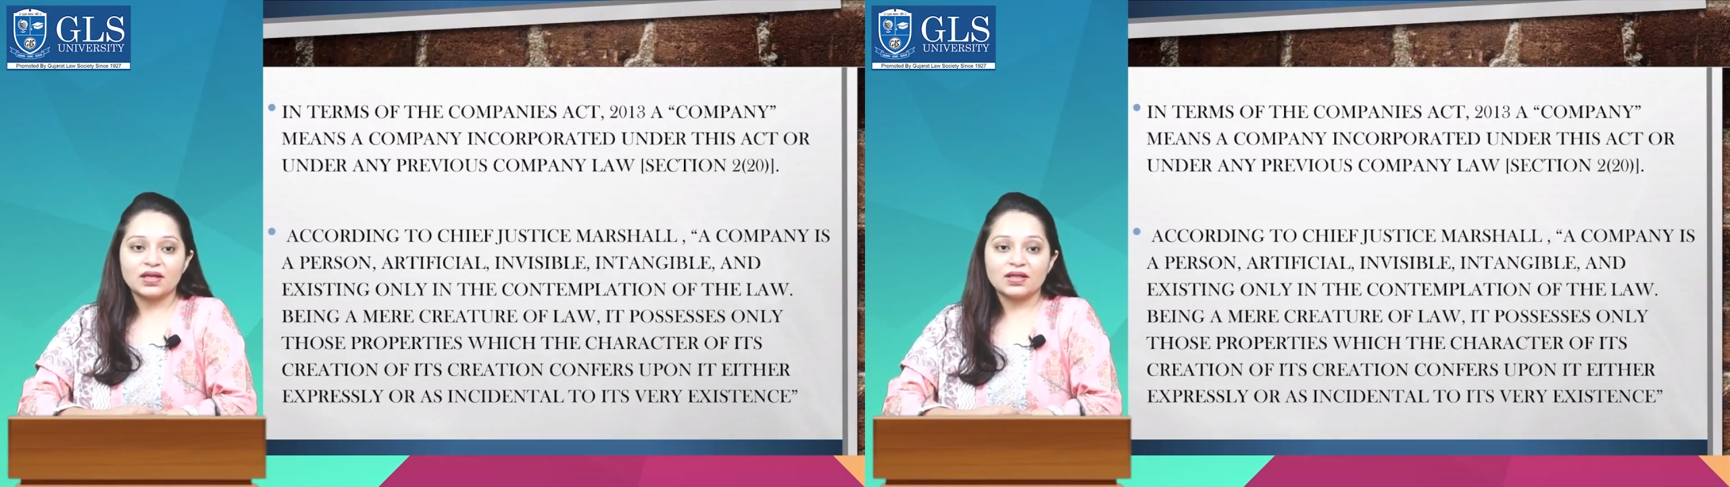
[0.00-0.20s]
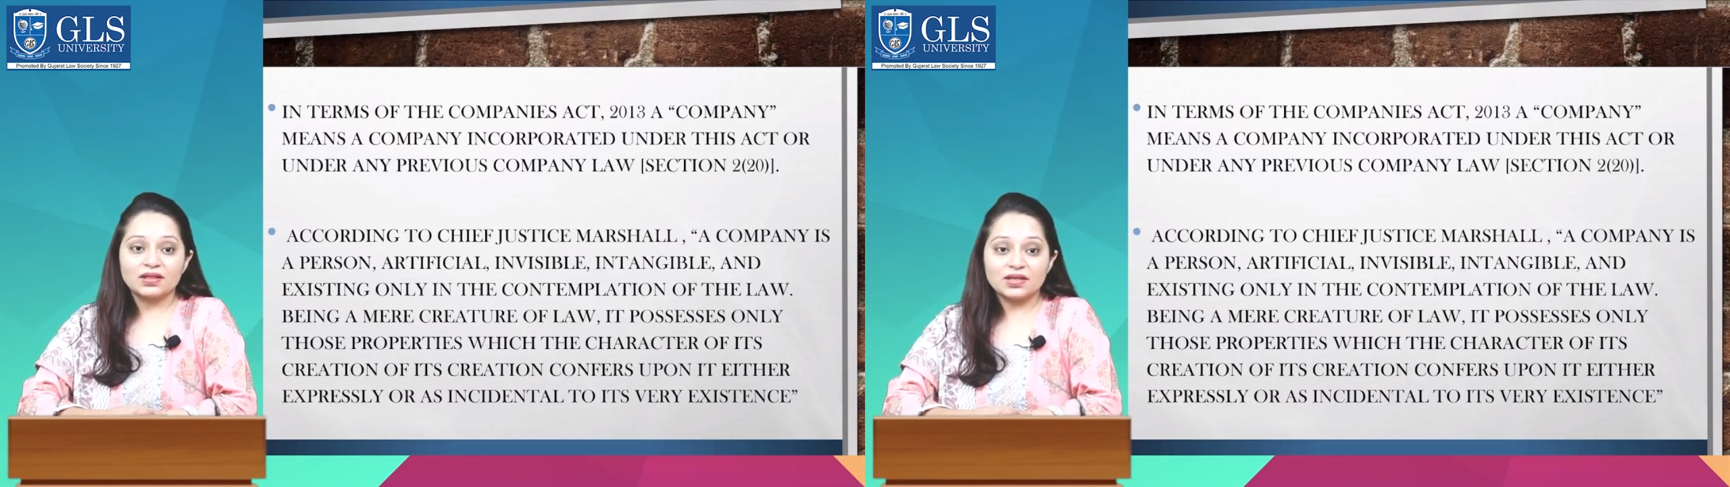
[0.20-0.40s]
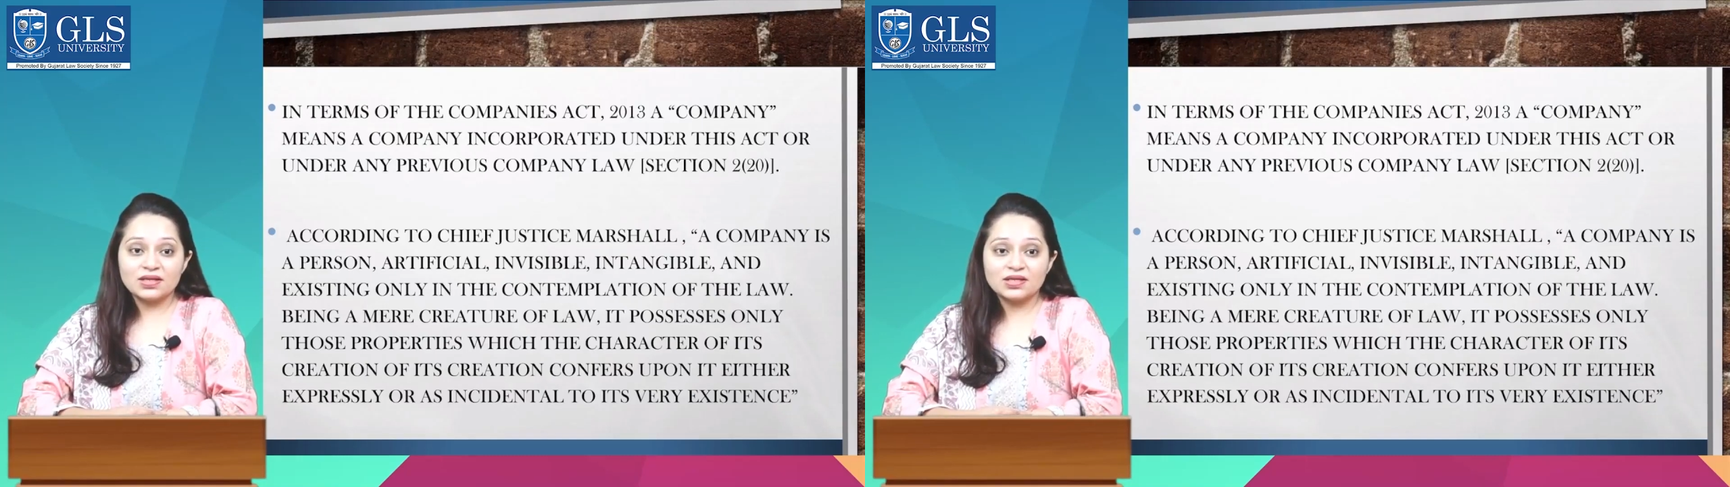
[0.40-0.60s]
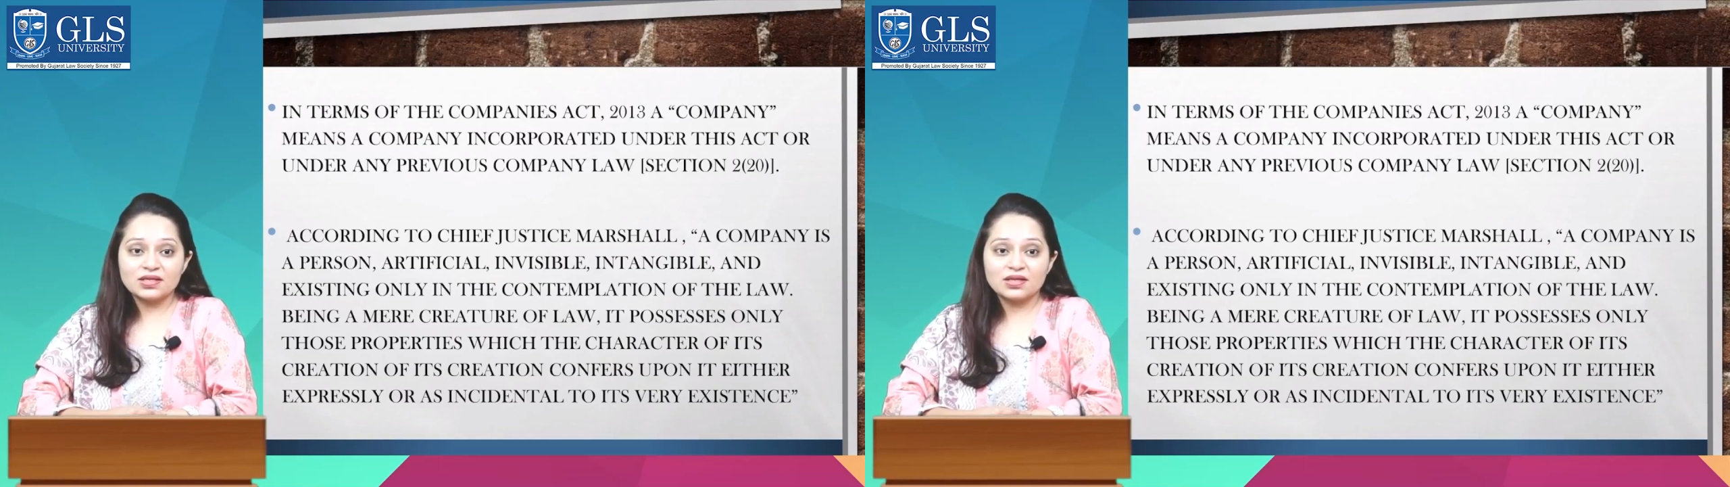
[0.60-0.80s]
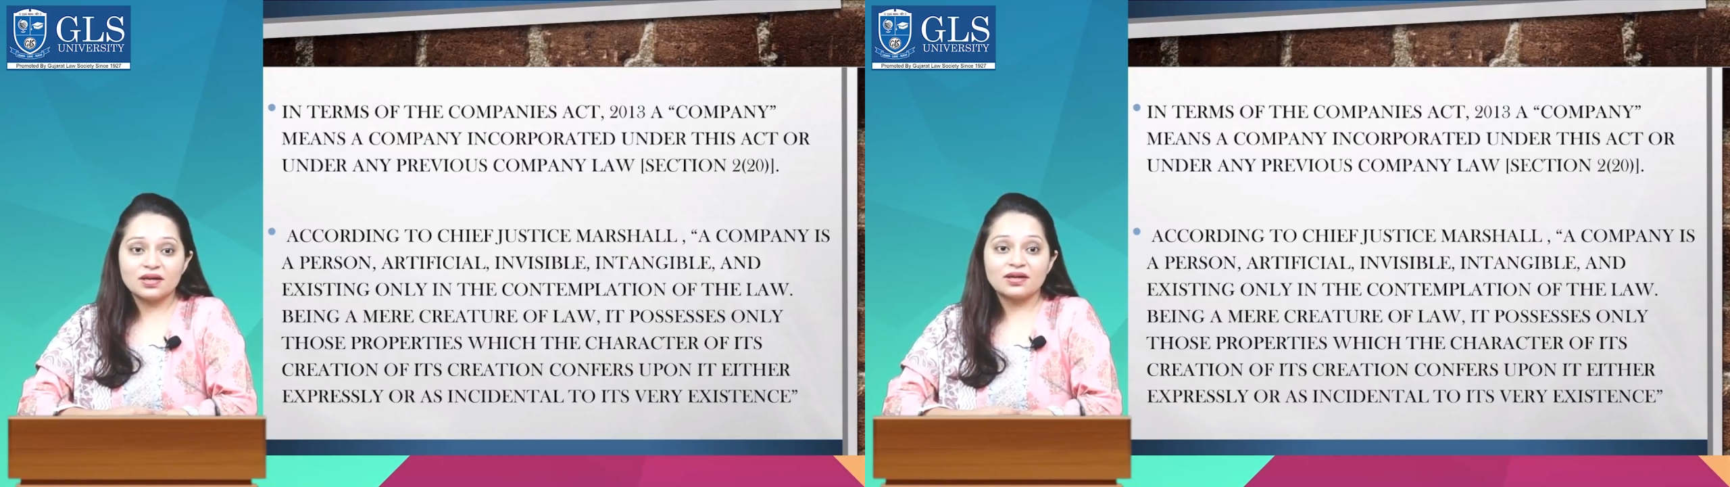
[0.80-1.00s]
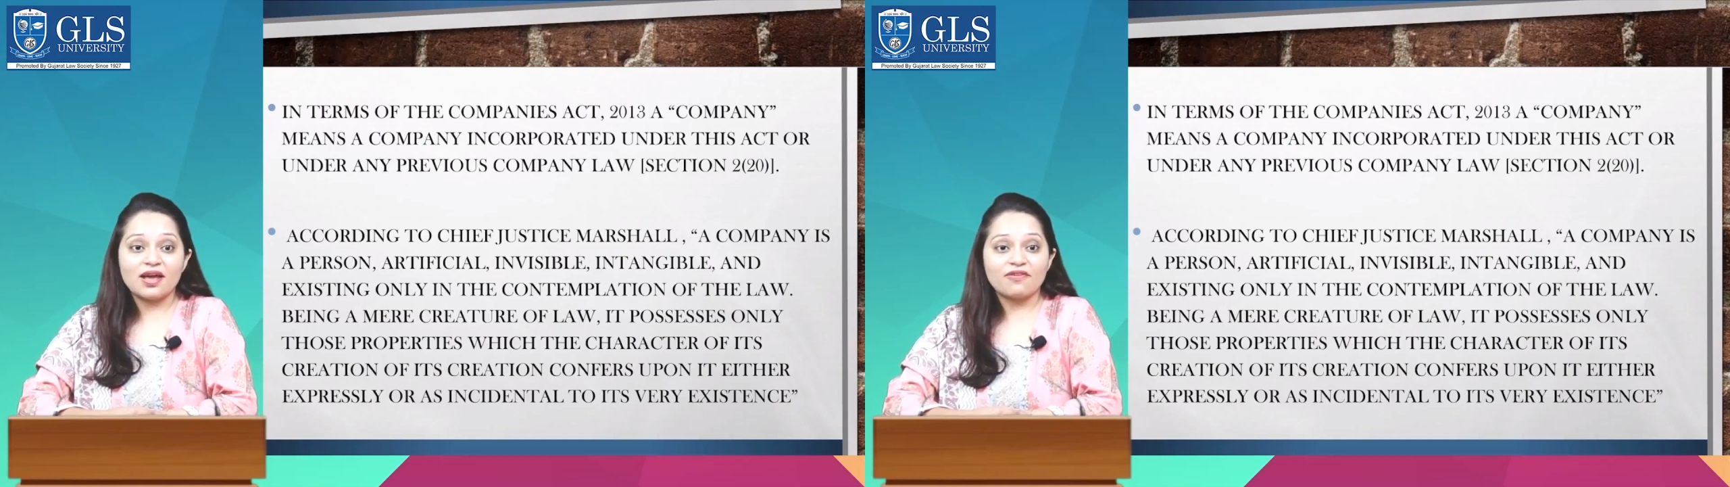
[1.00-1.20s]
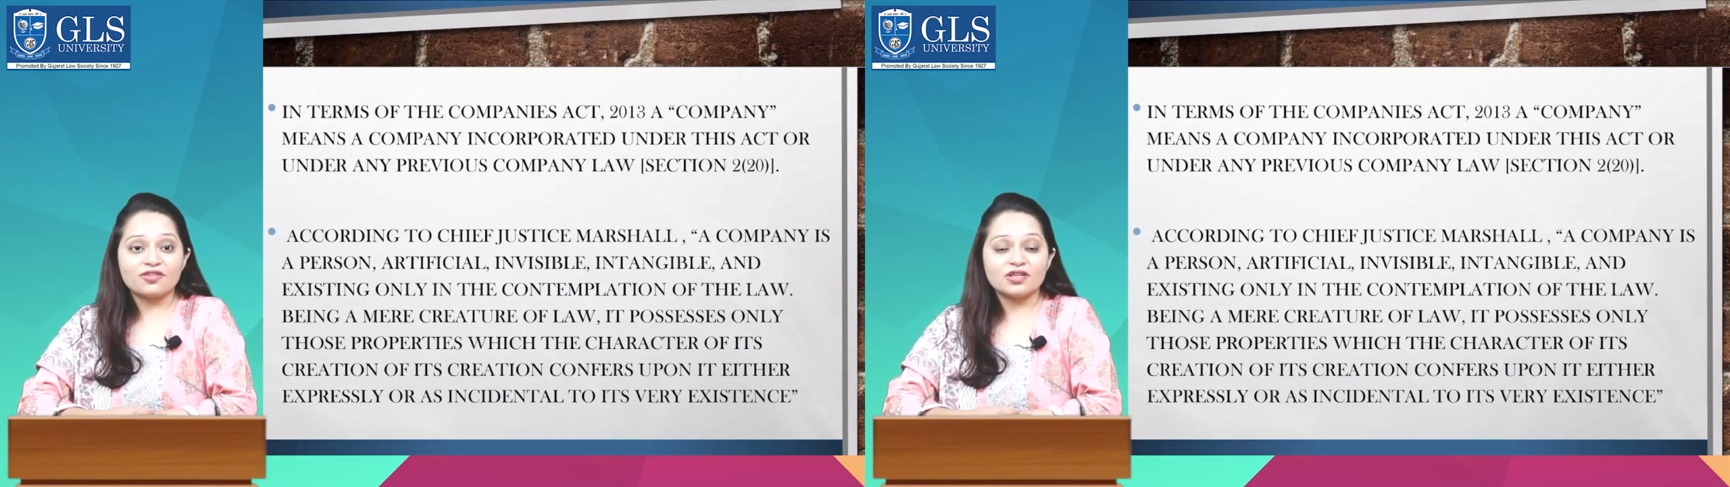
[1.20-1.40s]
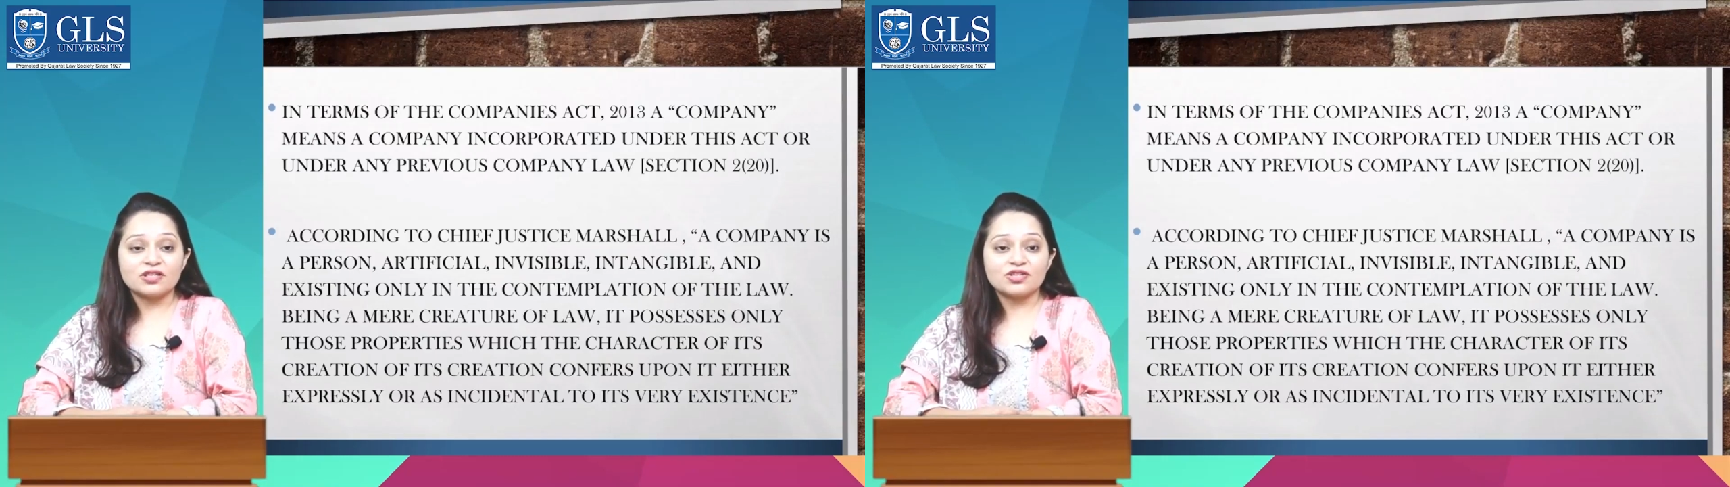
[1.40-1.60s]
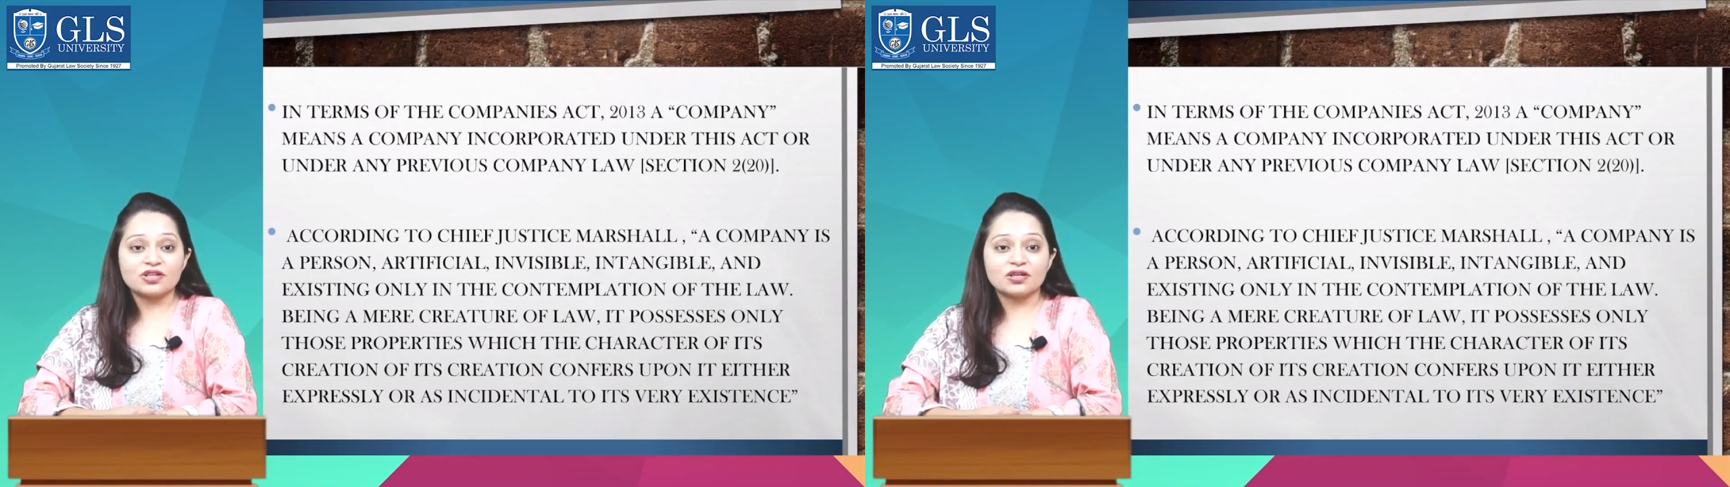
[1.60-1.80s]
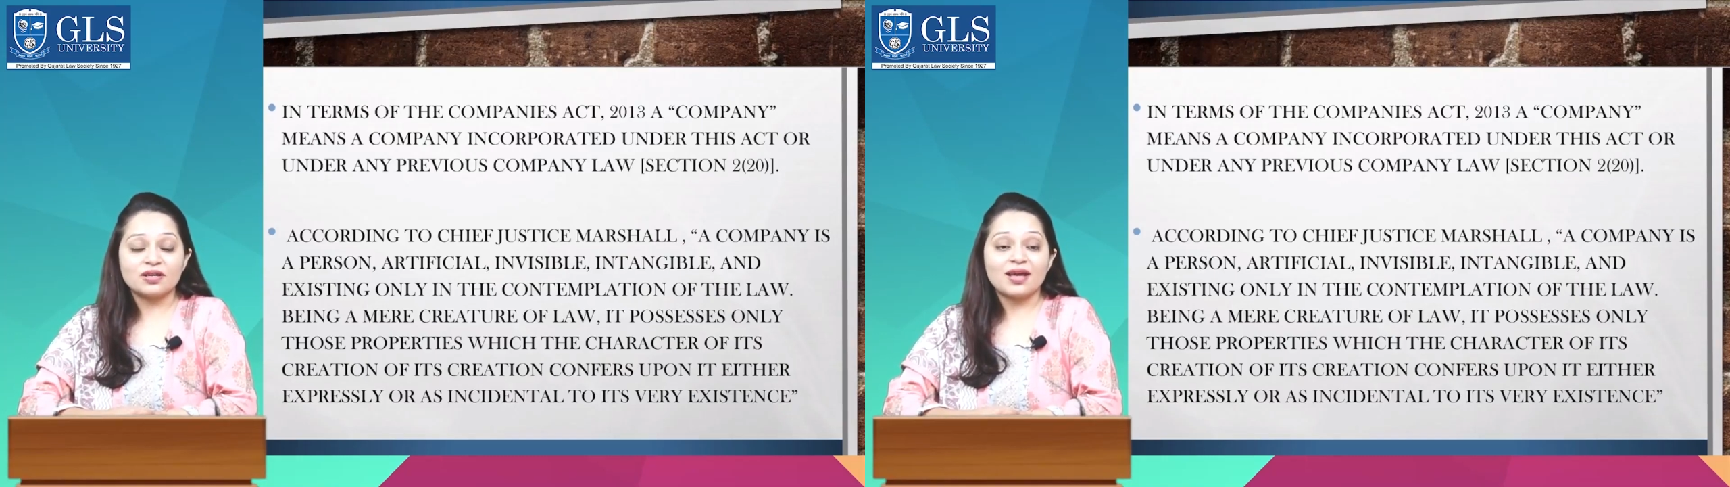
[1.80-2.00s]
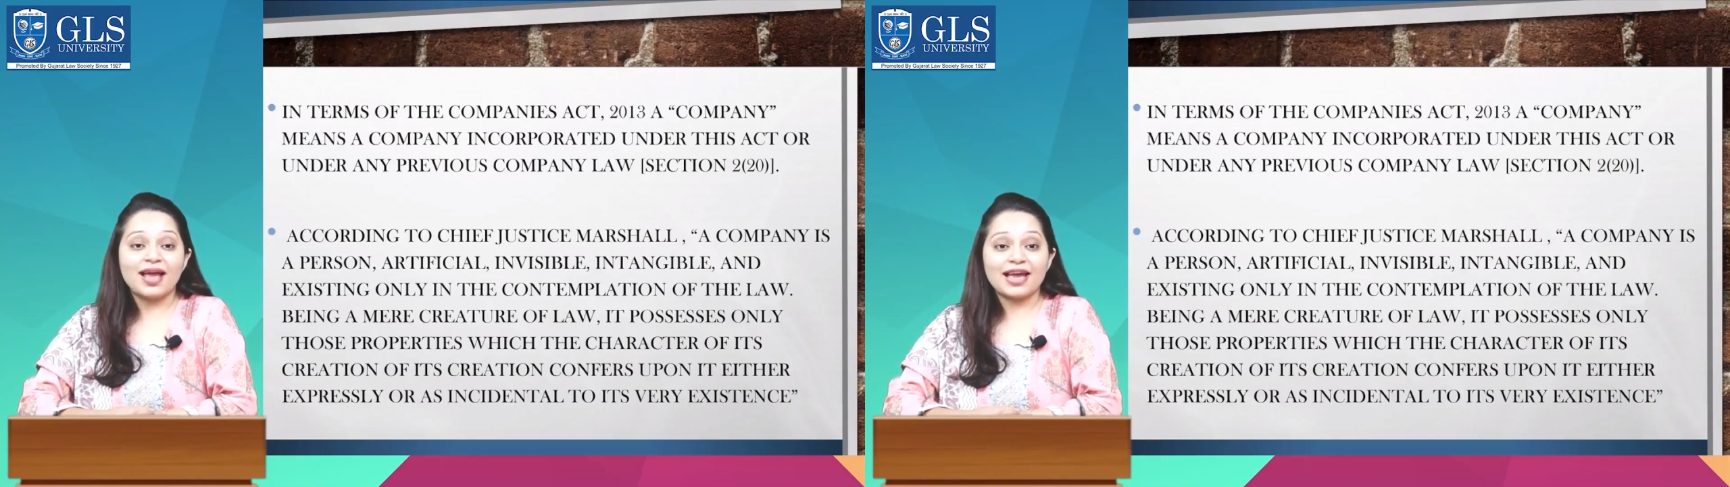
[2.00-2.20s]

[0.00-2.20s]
This definition